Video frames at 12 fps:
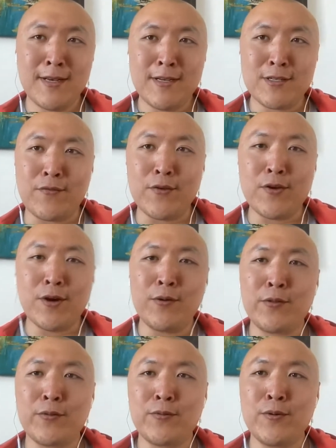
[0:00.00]
So if you
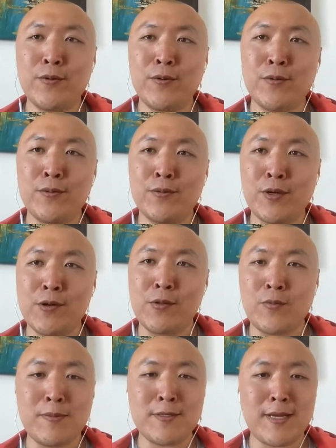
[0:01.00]
go to the
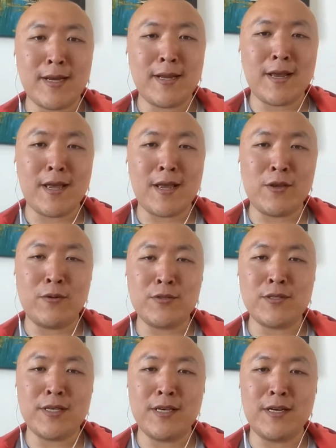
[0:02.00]
website, you'll
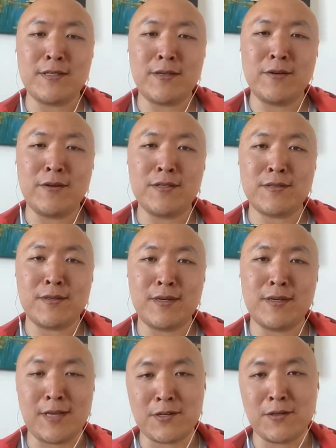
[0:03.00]
see a
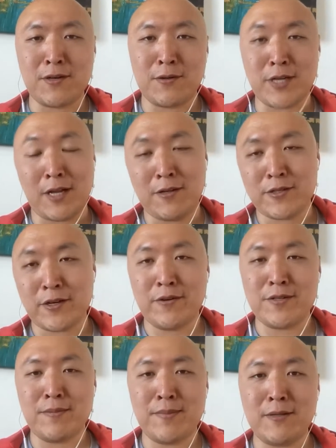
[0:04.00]
section called challenge
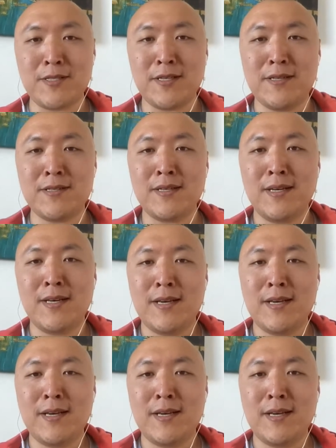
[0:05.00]
areas and bounties.